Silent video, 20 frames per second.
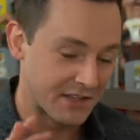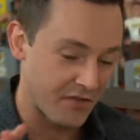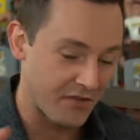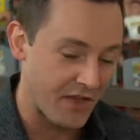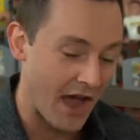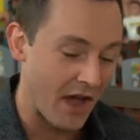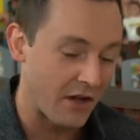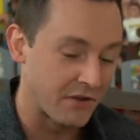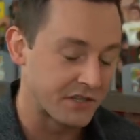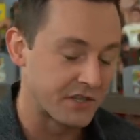
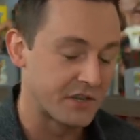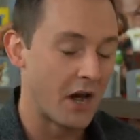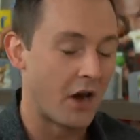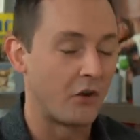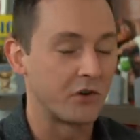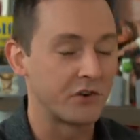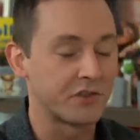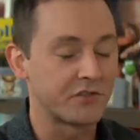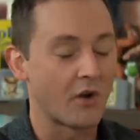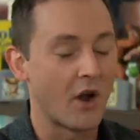
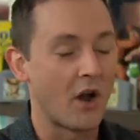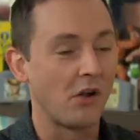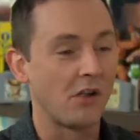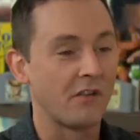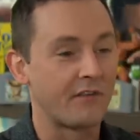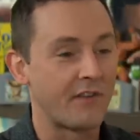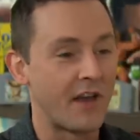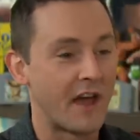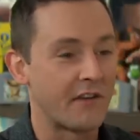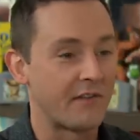$1,000 for all
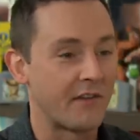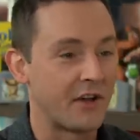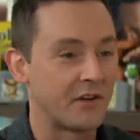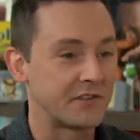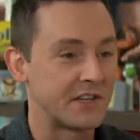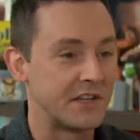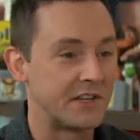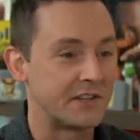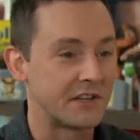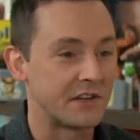of the NFL
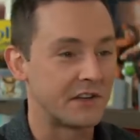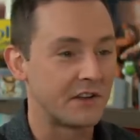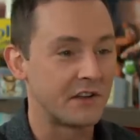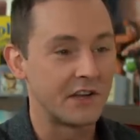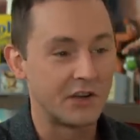season,